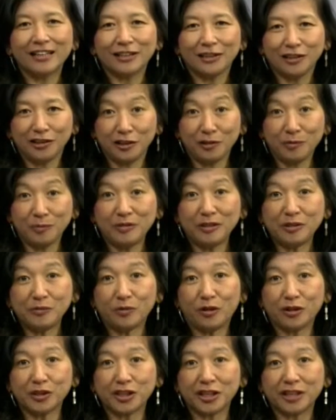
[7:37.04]
You've been
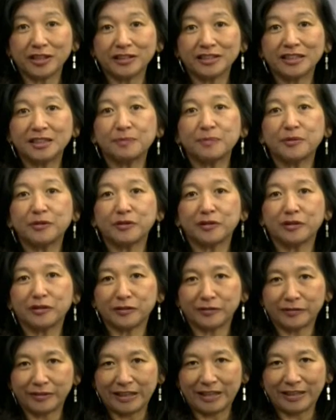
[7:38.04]
watching Spirit
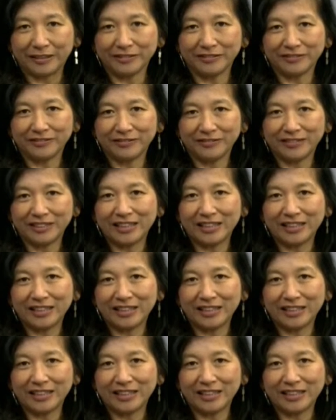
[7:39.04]
of Life.